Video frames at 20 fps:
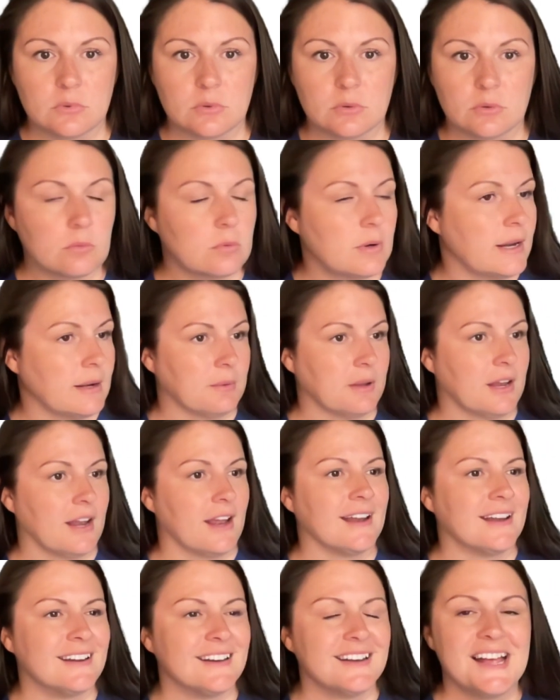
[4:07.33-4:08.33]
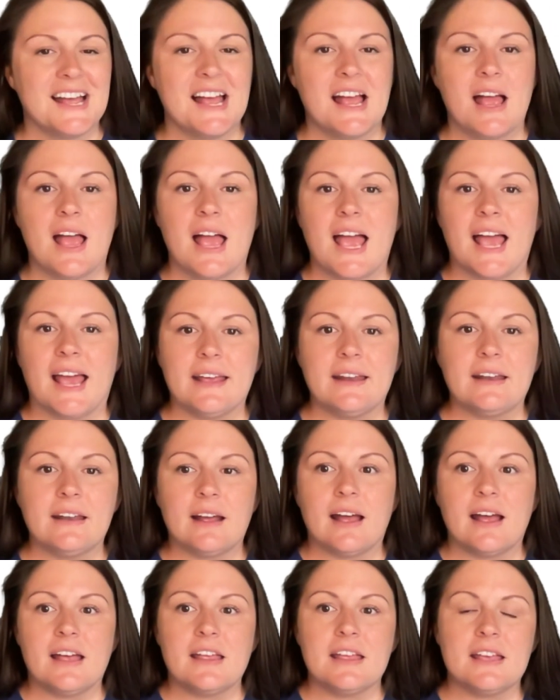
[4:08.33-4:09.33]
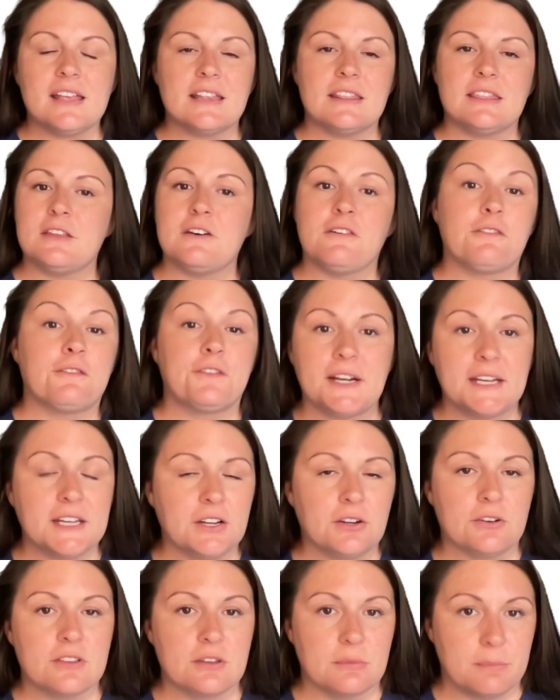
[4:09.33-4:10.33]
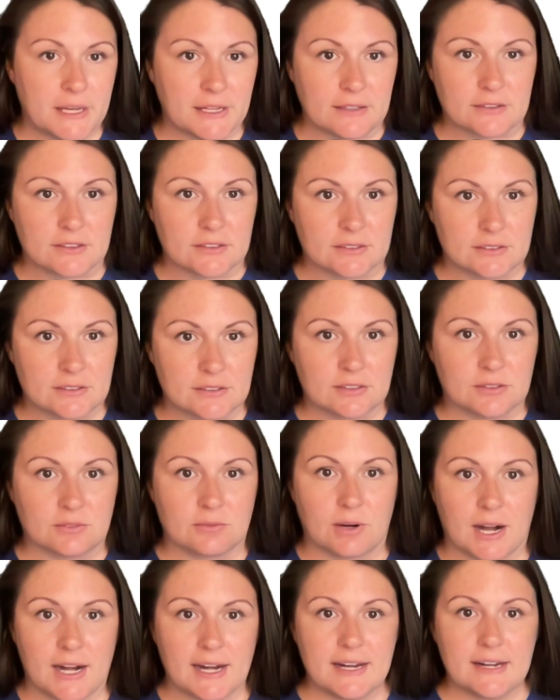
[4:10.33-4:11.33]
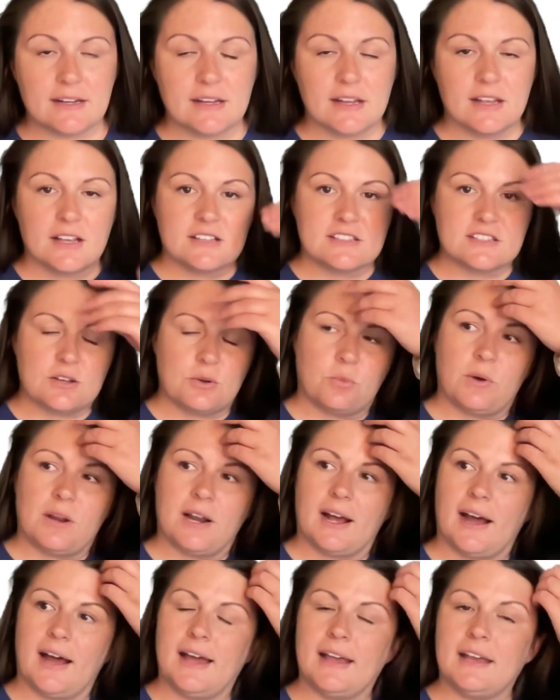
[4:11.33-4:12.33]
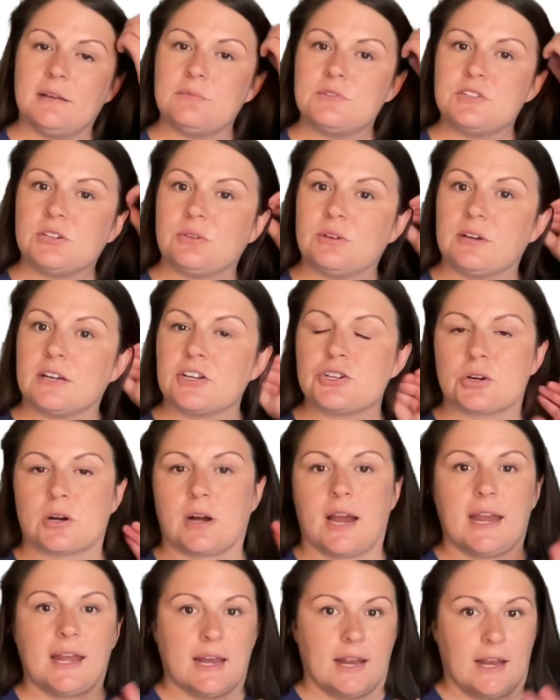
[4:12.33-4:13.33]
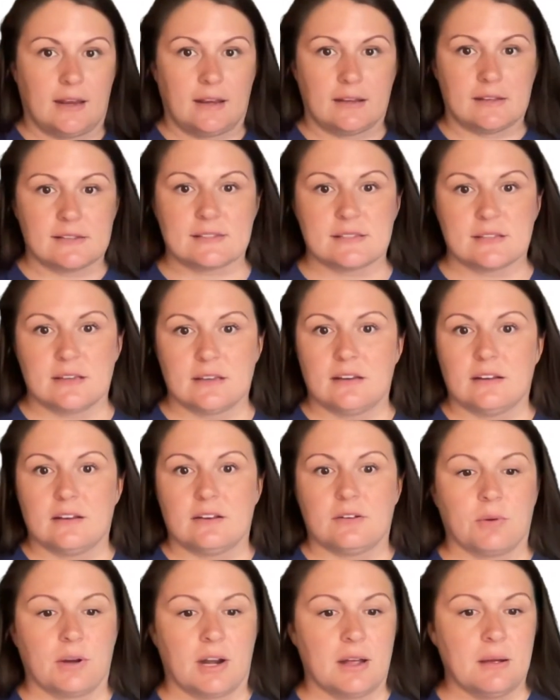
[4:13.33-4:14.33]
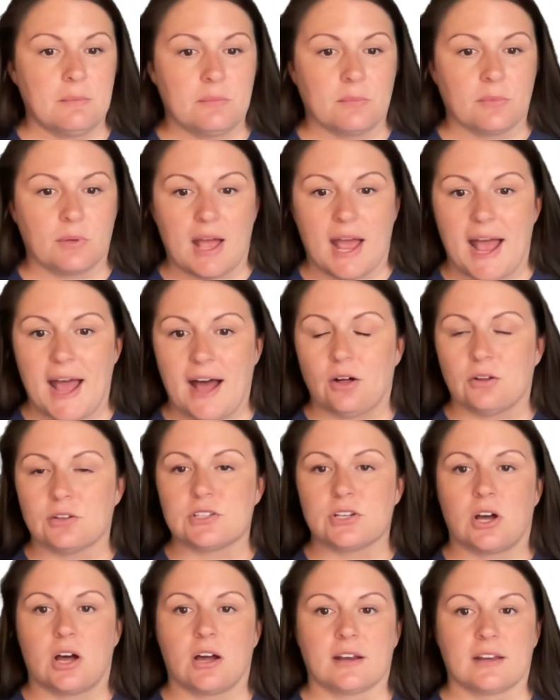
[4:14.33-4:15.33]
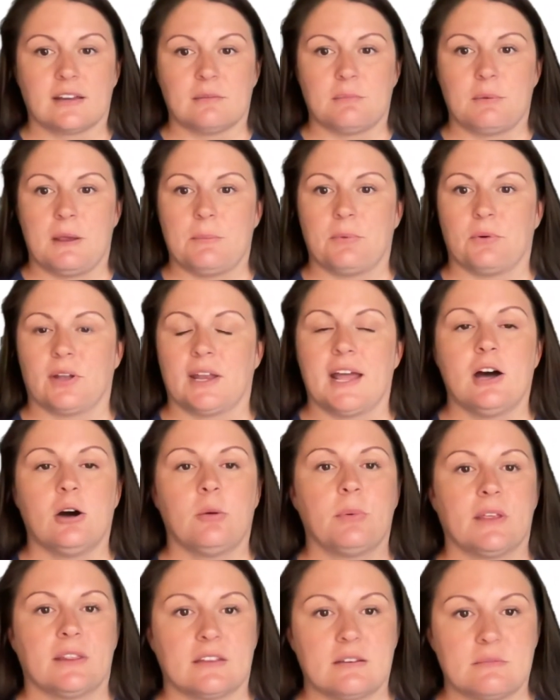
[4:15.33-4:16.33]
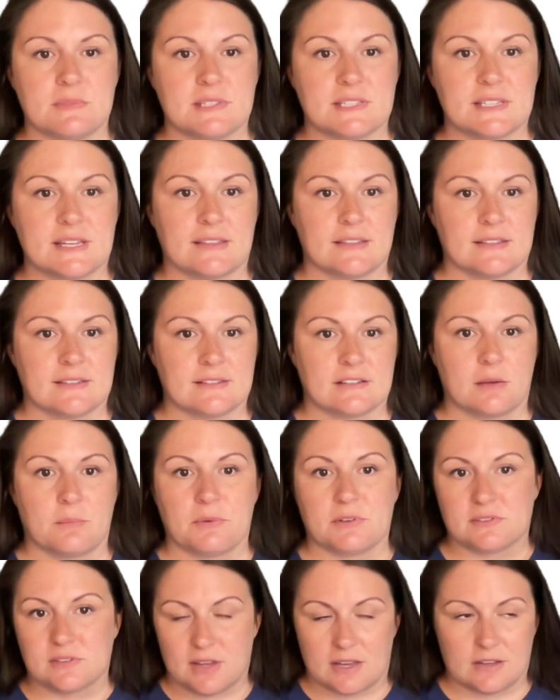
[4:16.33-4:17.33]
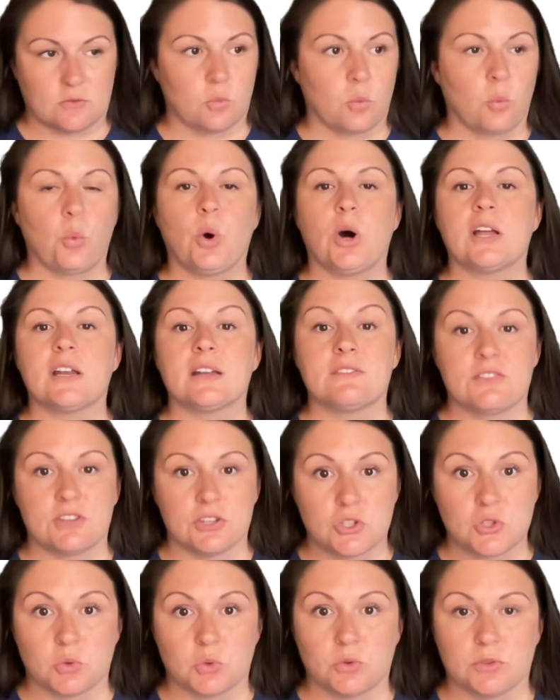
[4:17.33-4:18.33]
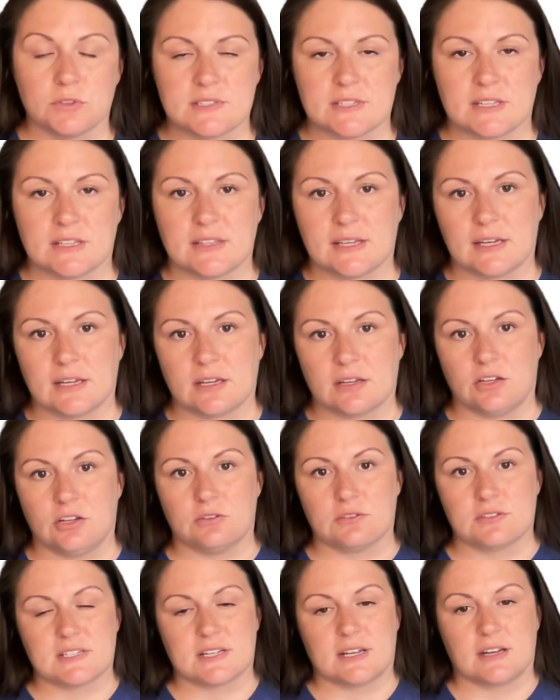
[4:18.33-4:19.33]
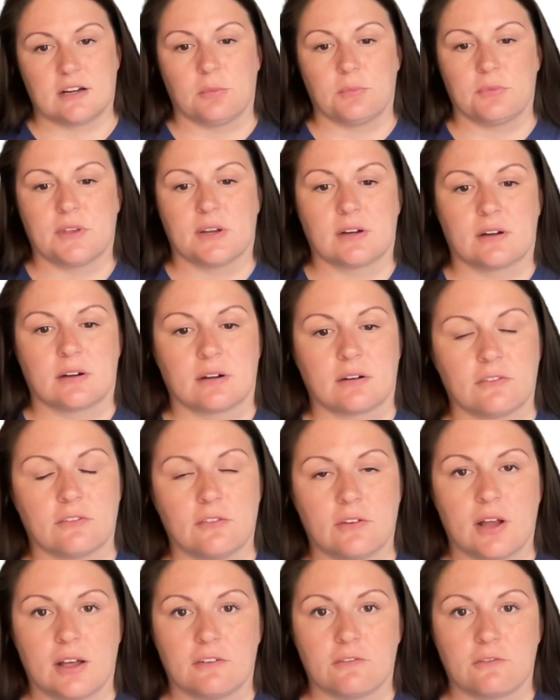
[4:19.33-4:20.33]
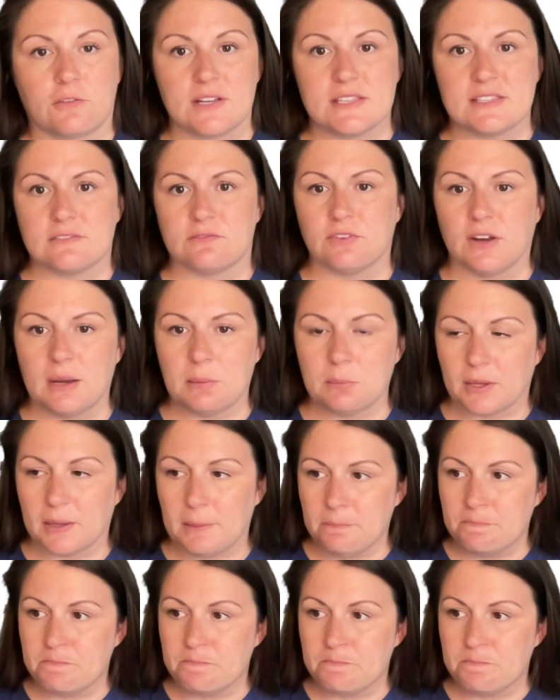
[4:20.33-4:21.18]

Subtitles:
wait a minute. And the funnier, the better, right? So when I am doing trainings, when I'm out talking to people and helping them set this up as one of the tools that they can use to help their friends and family,